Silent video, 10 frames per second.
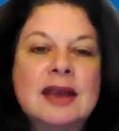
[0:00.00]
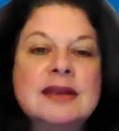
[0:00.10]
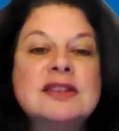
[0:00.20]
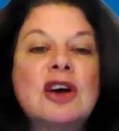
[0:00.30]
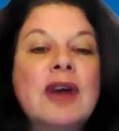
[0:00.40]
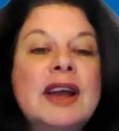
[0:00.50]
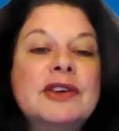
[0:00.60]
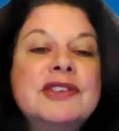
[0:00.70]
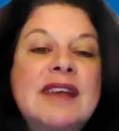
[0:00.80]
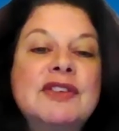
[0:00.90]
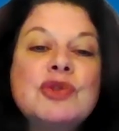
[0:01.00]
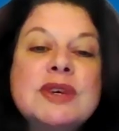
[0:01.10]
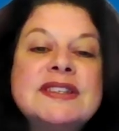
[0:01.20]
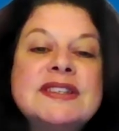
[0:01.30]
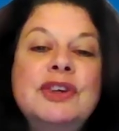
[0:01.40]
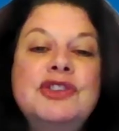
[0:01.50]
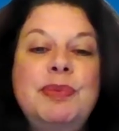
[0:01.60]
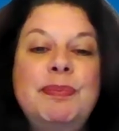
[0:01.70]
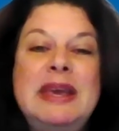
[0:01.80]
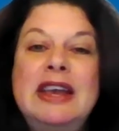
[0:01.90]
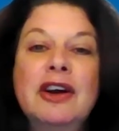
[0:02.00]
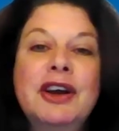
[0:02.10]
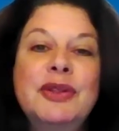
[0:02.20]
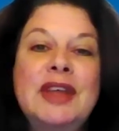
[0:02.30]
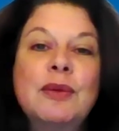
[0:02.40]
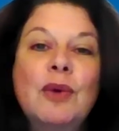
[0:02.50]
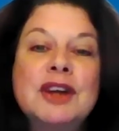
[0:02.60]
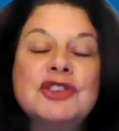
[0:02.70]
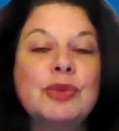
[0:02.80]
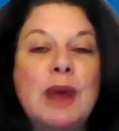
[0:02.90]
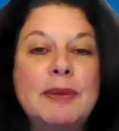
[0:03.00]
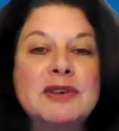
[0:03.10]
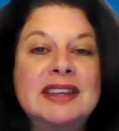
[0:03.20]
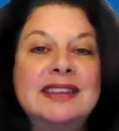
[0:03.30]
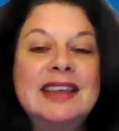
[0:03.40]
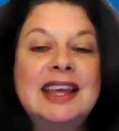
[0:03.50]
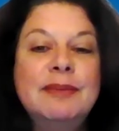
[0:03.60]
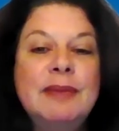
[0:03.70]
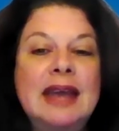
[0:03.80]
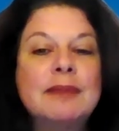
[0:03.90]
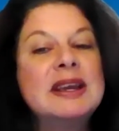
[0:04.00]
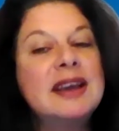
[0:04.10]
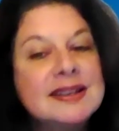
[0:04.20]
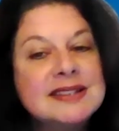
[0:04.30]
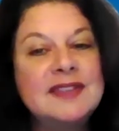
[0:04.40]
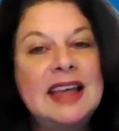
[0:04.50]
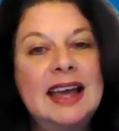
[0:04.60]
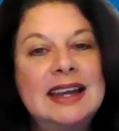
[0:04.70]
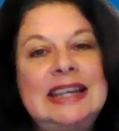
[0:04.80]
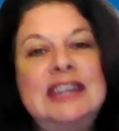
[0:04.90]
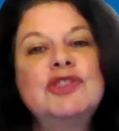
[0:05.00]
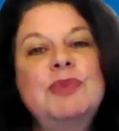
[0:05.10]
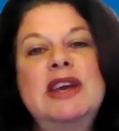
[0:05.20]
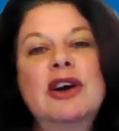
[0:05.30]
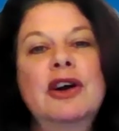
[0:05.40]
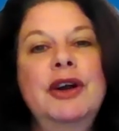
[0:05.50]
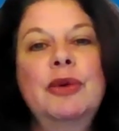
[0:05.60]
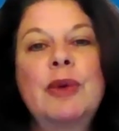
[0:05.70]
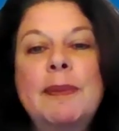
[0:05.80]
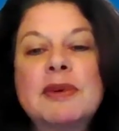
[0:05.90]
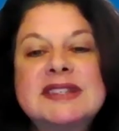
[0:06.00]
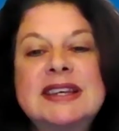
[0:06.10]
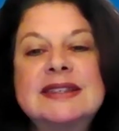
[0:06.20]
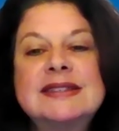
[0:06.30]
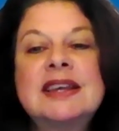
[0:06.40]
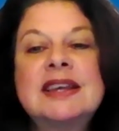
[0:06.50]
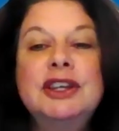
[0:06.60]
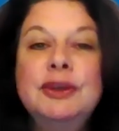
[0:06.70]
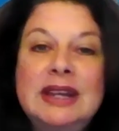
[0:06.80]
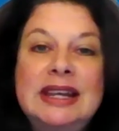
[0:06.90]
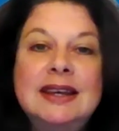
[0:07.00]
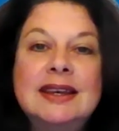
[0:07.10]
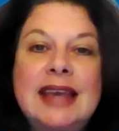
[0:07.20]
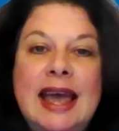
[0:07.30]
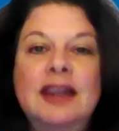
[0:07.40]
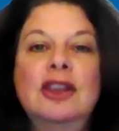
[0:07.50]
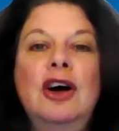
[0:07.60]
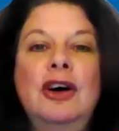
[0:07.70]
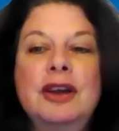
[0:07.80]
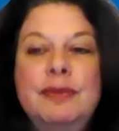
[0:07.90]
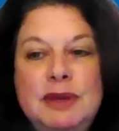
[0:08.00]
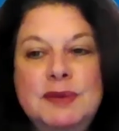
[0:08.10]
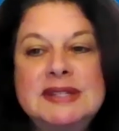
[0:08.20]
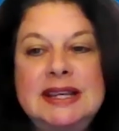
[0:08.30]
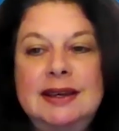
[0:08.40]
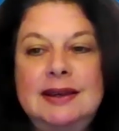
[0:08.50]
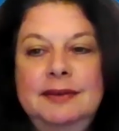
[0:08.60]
Songwriters have a choice of which PRO they want to represent them, and because of that, each PRO represents a unique catalog of music.